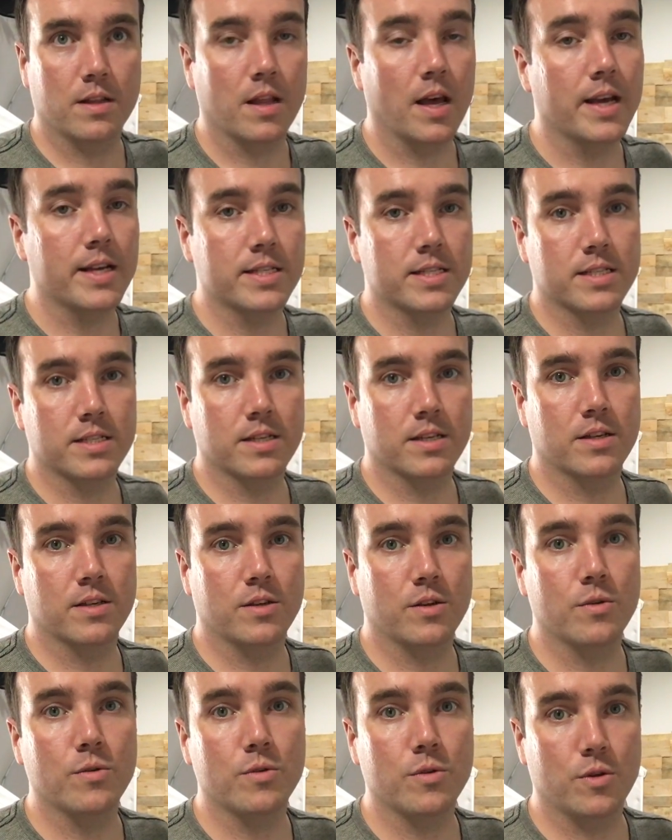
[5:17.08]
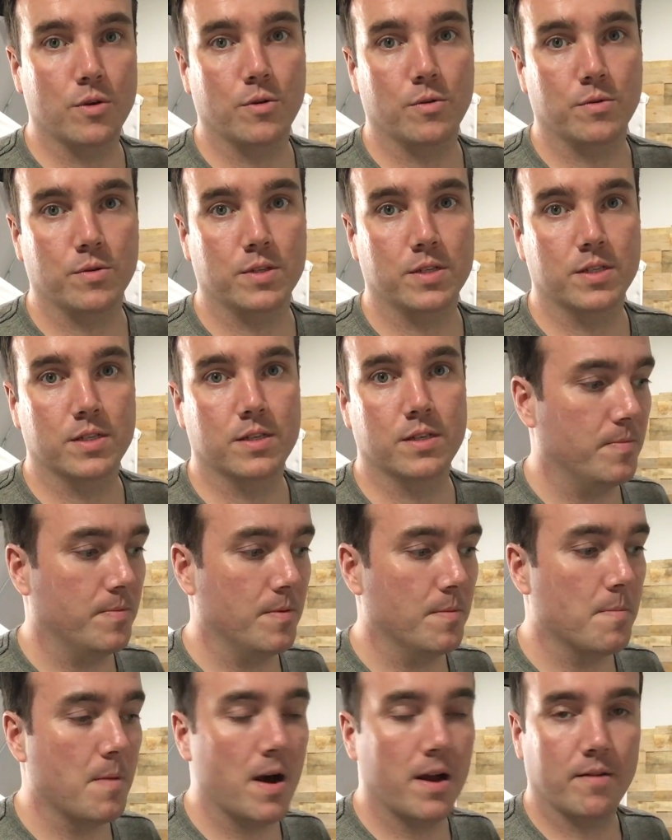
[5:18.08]
lights you use,
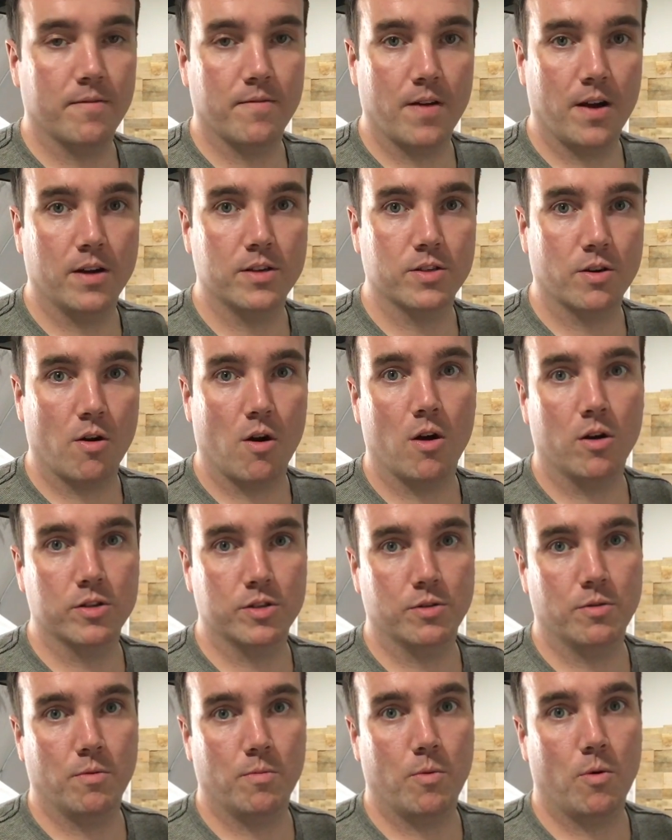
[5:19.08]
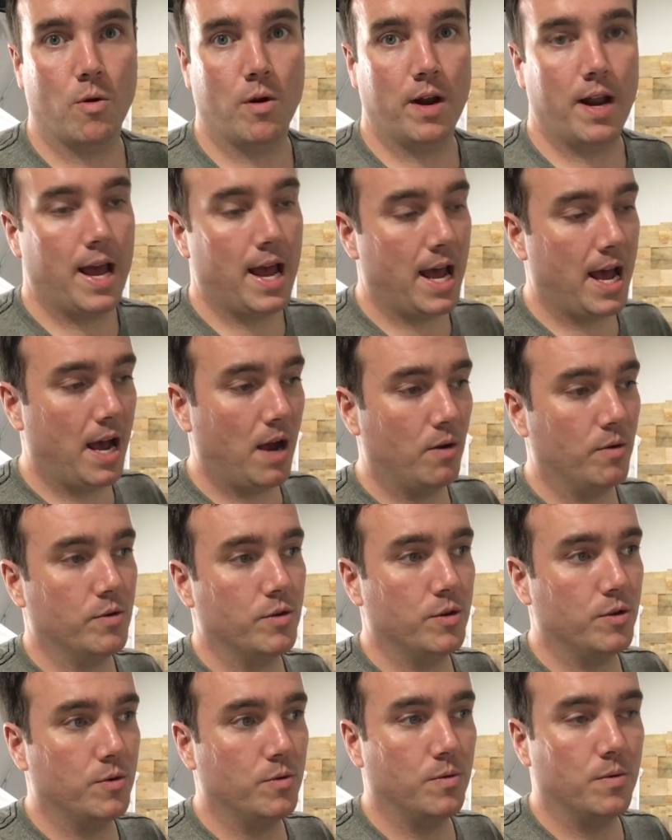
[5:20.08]
the modifiers are also important, how
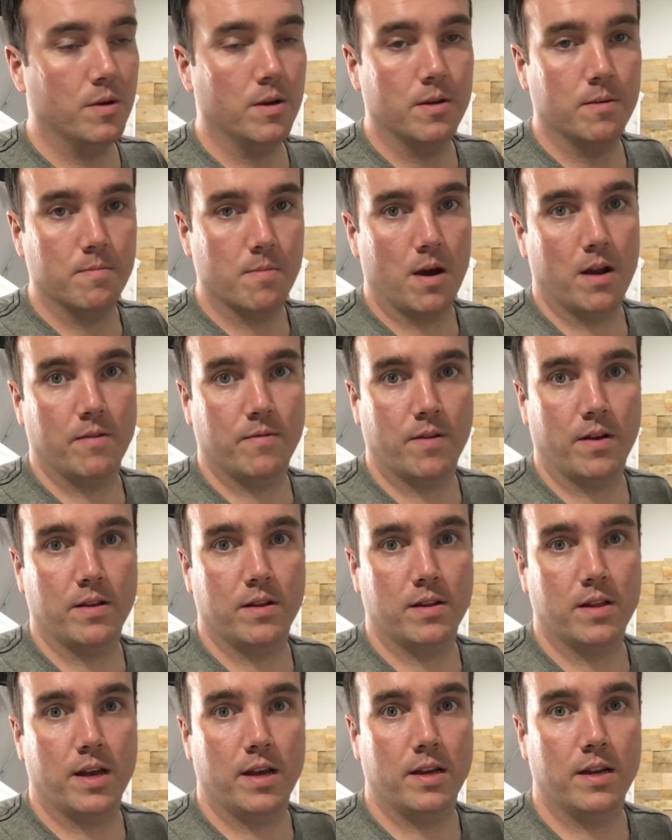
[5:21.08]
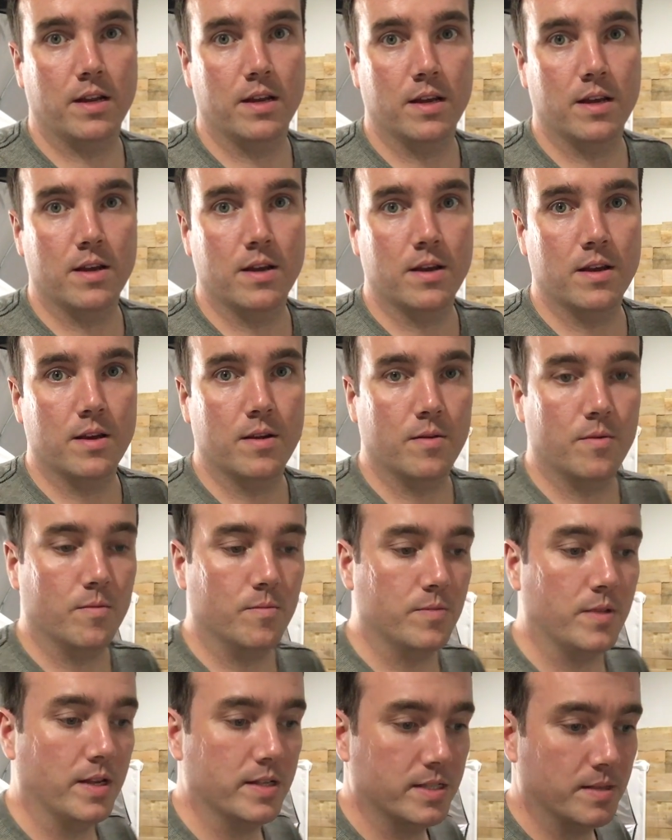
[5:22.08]
you modify the light.
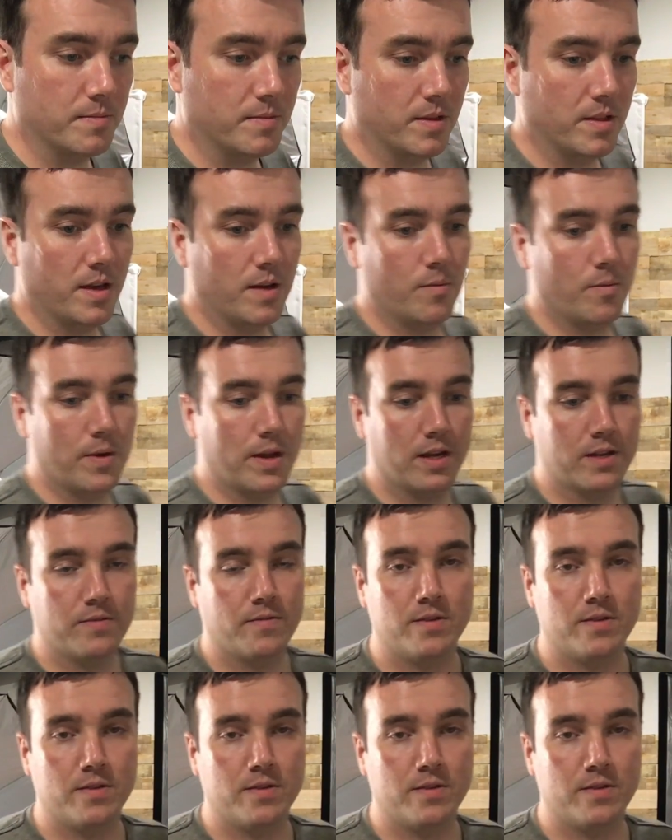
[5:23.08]
That's something that we as